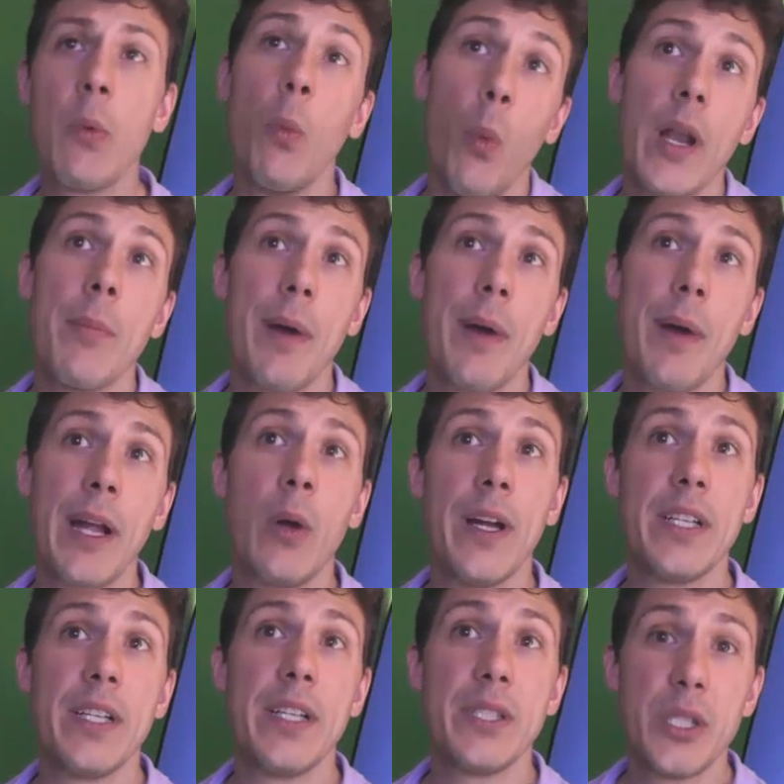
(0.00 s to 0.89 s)
What am I
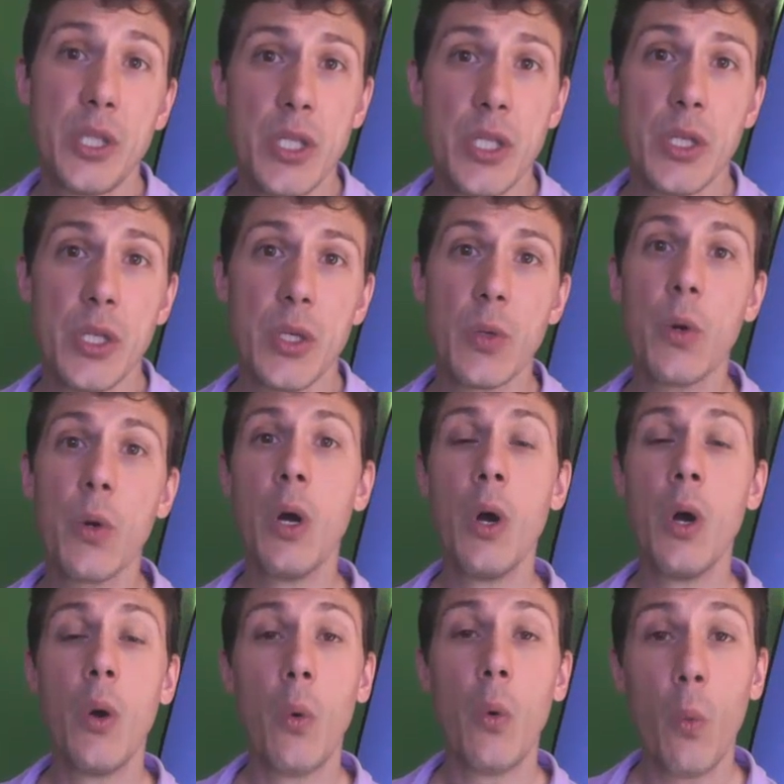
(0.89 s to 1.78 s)
going to do?
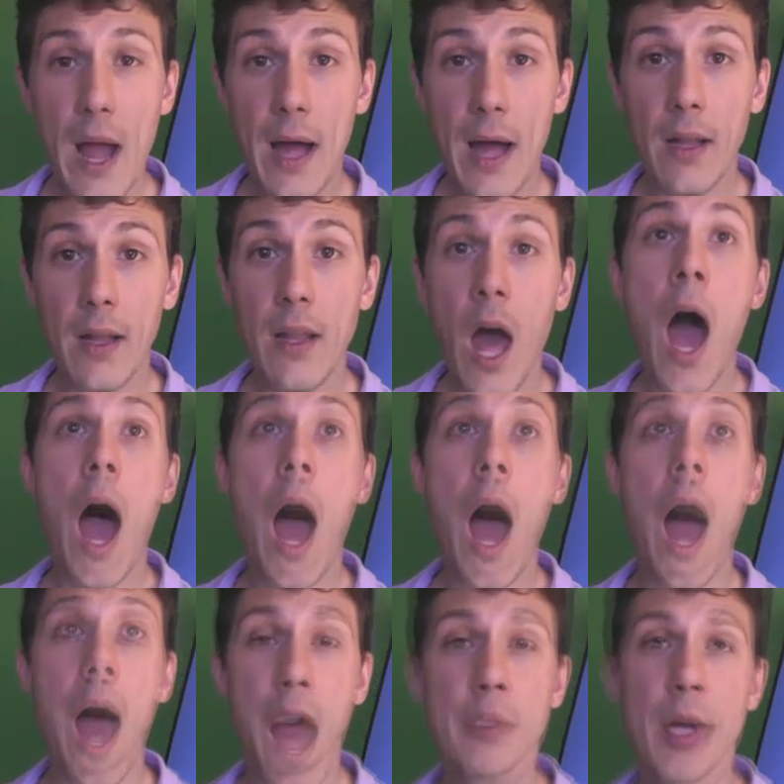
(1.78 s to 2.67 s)
Well,
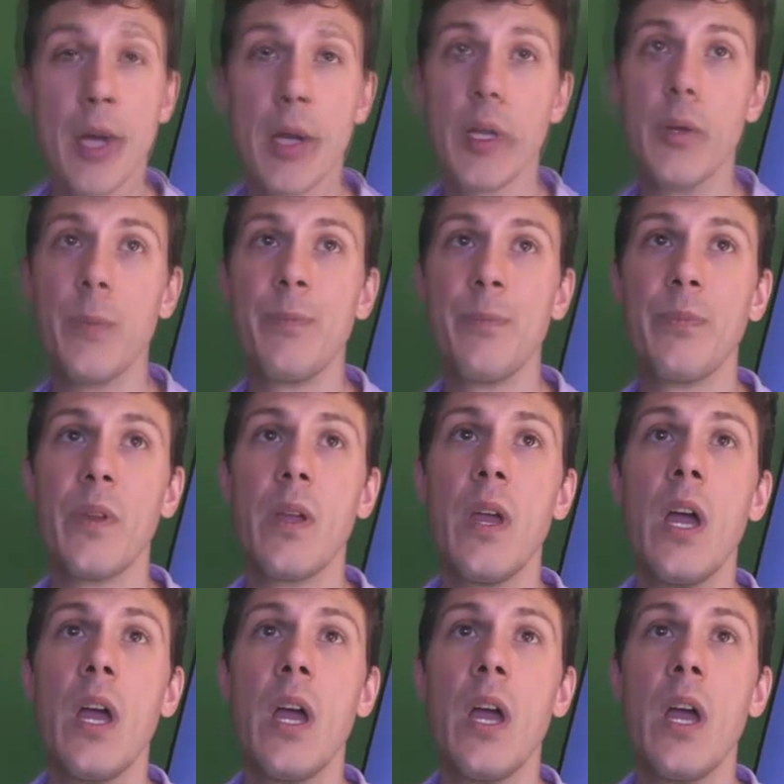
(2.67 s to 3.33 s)
let me show you.